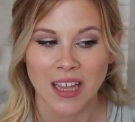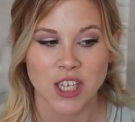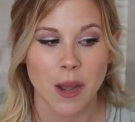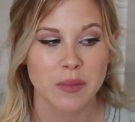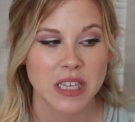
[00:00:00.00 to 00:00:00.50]

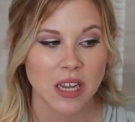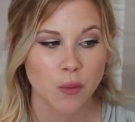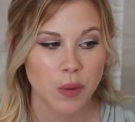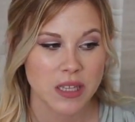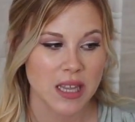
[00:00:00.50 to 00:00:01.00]

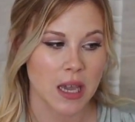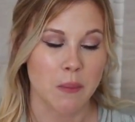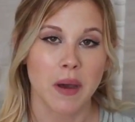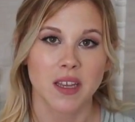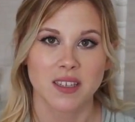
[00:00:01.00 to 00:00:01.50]
chapstick was like a
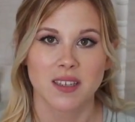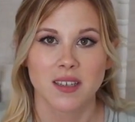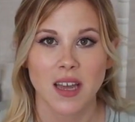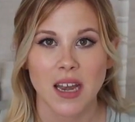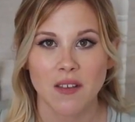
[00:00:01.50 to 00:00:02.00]

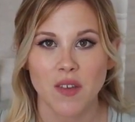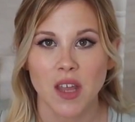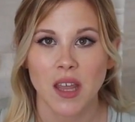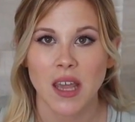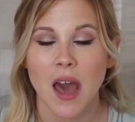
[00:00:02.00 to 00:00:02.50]
must, and I
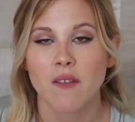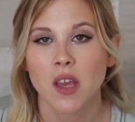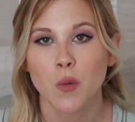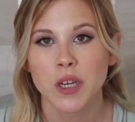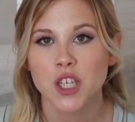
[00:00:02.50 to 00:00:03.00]
feel like
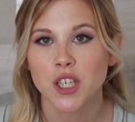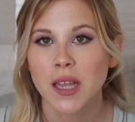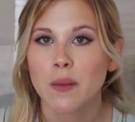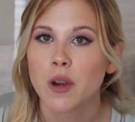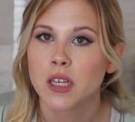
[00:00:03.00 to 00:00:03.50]
having a winter
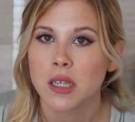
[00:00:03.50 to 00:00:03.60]
labor and